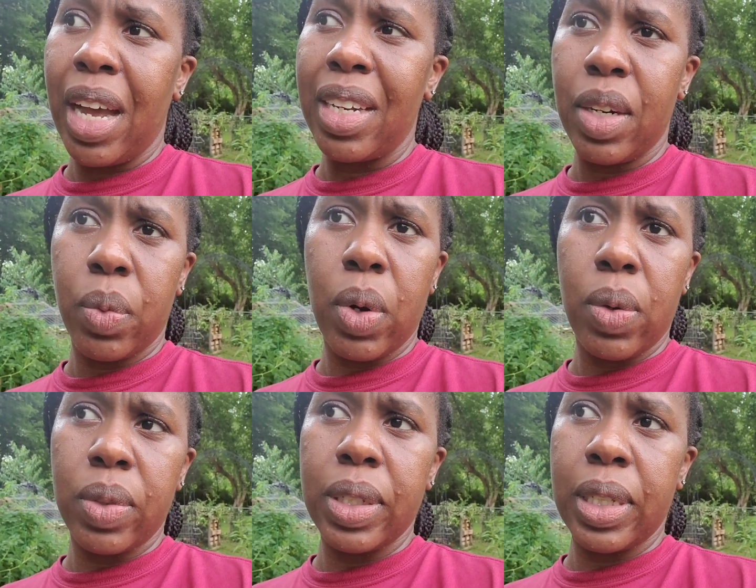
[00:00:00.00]
I did it
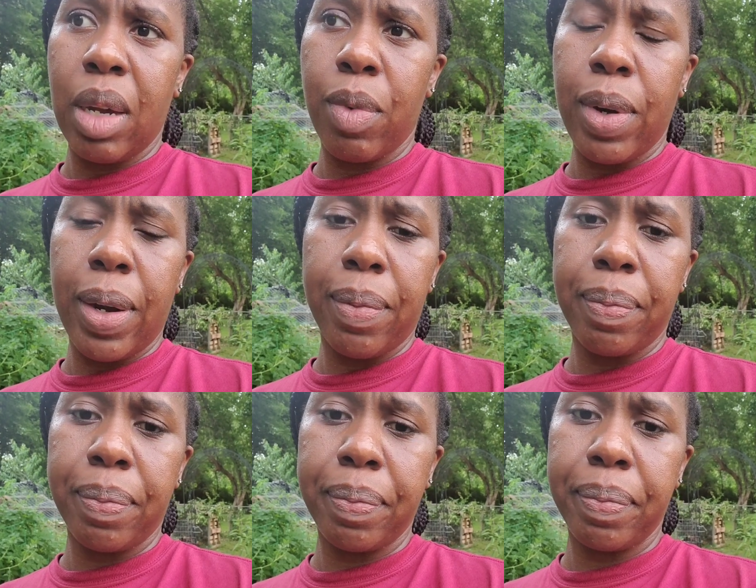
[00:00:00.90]
wrong this time around.
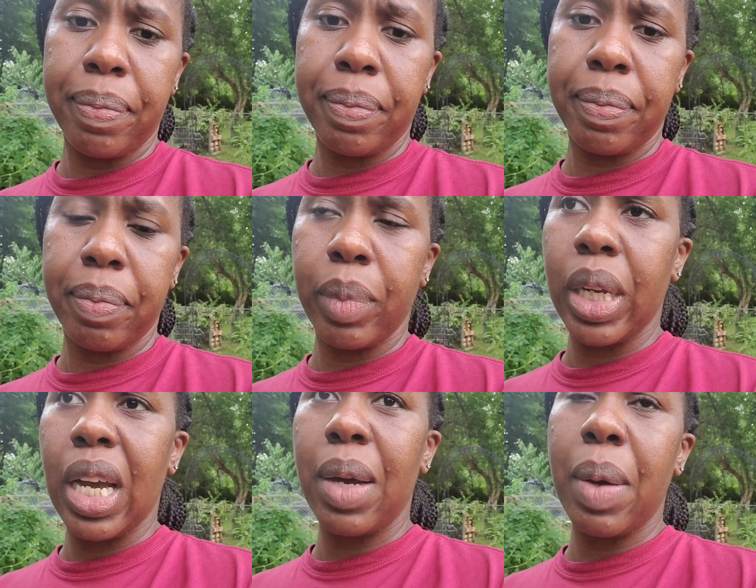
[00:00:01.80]

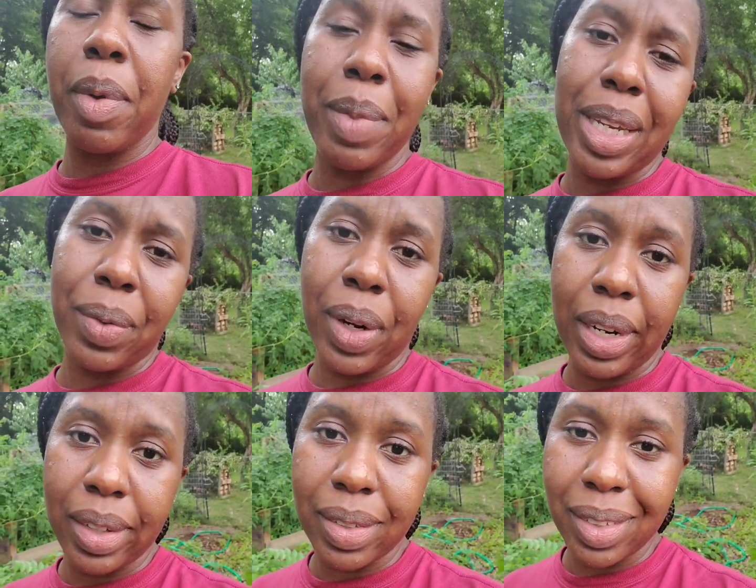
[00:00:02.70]
But I'm gonna make it
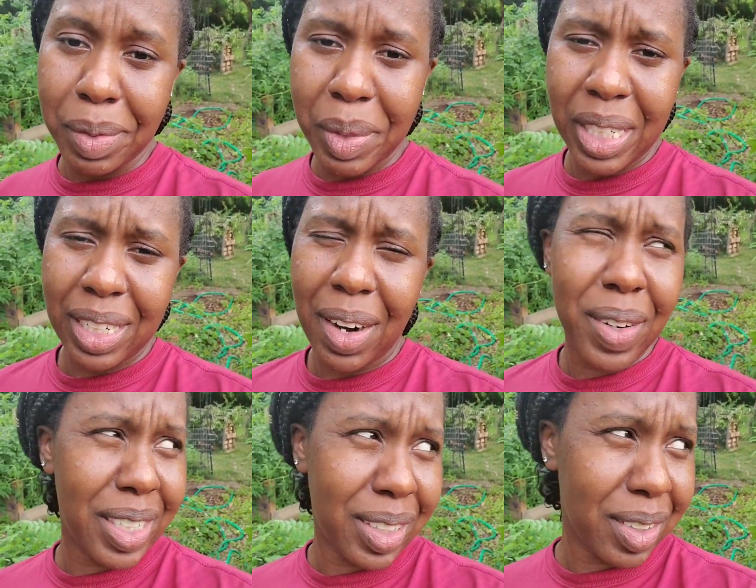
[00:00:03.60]
right. You know what I'm saying? I
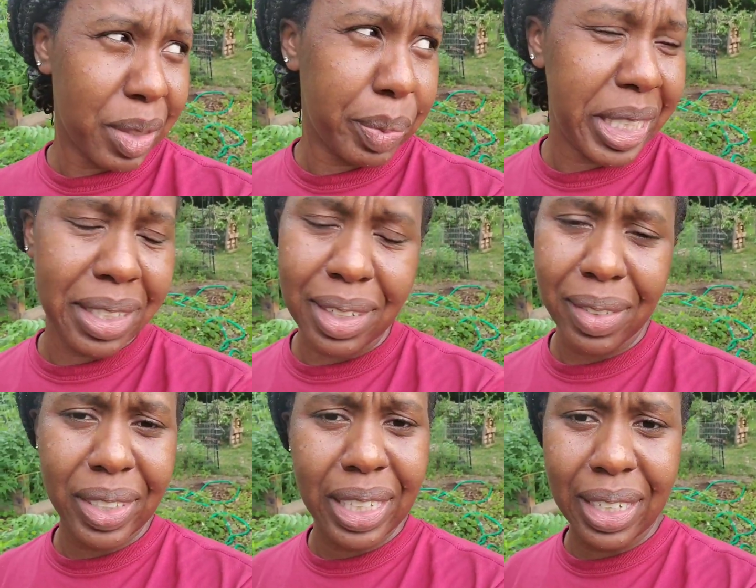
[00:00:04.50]
already talked to the bees and
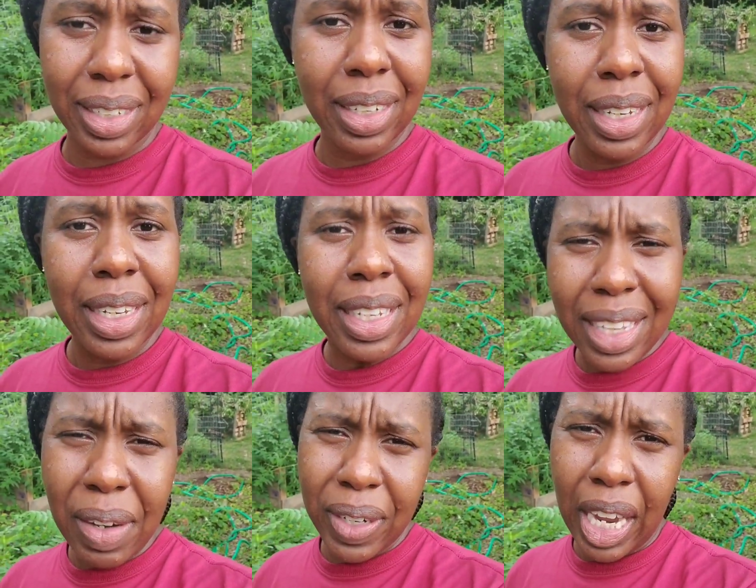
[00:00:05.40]
everything.
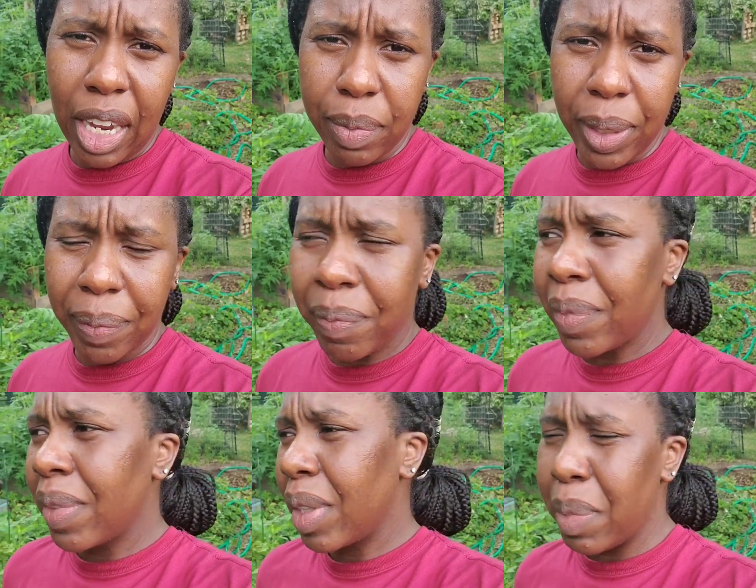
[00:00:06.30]
They forgave me.
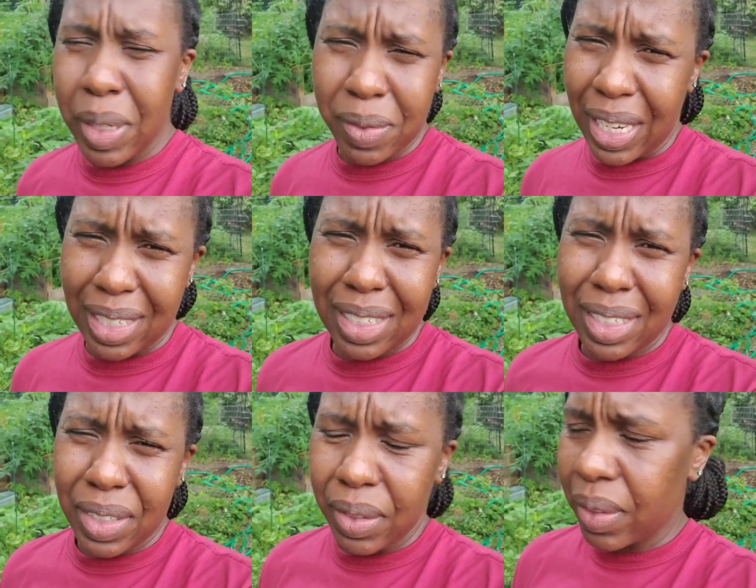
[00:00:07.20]
The butterflies
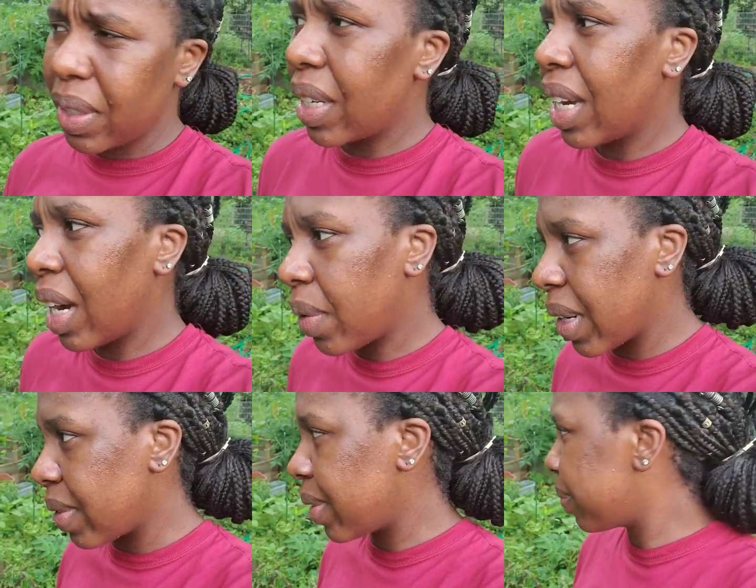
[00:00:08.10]
did too.
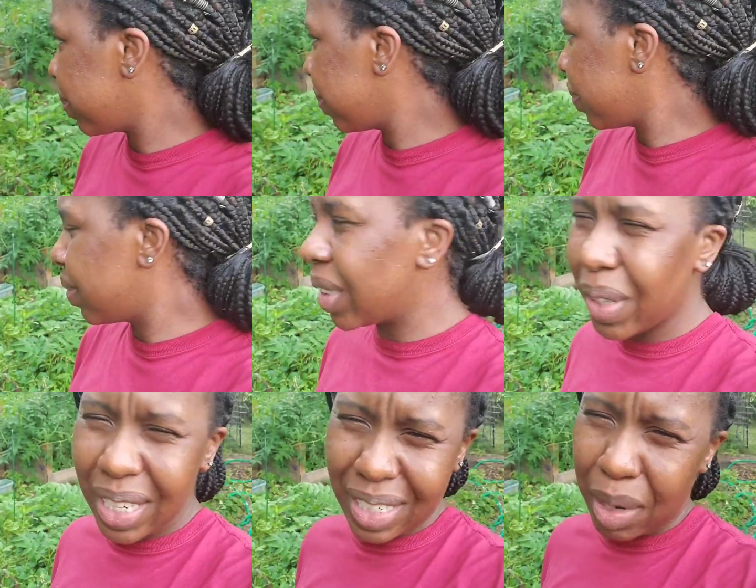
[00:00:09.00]
However,
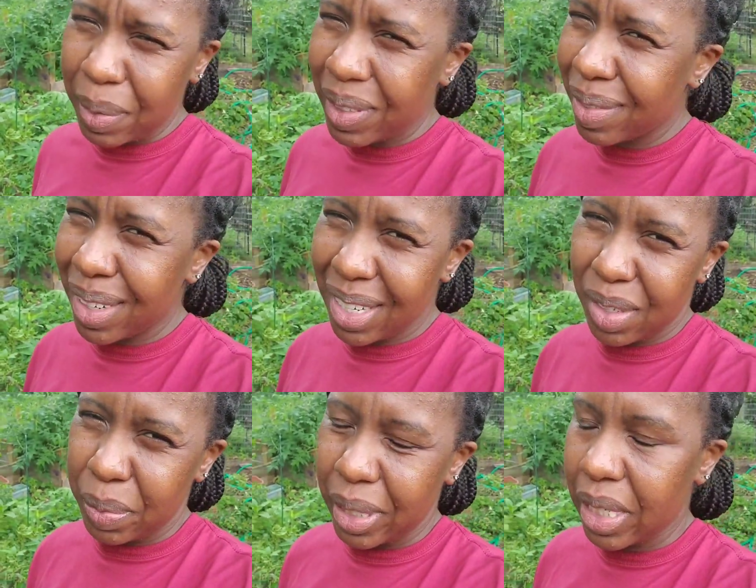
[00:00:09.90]
grasshoppers, not
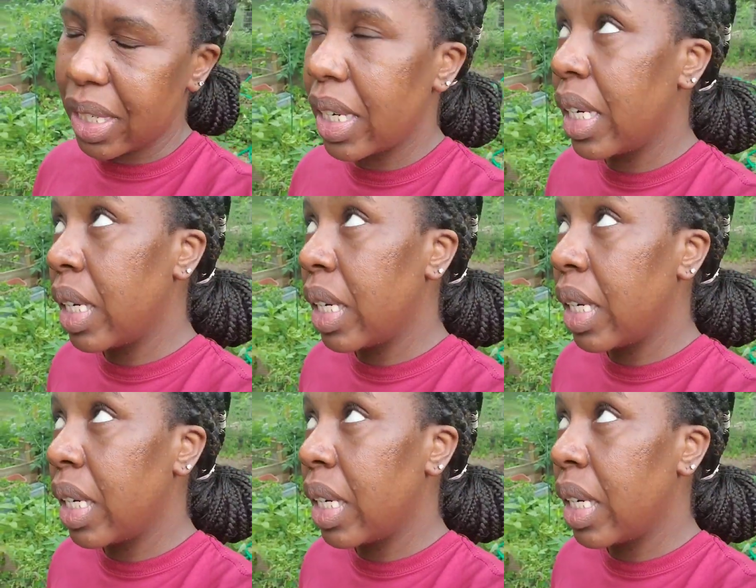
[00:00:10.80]
so much.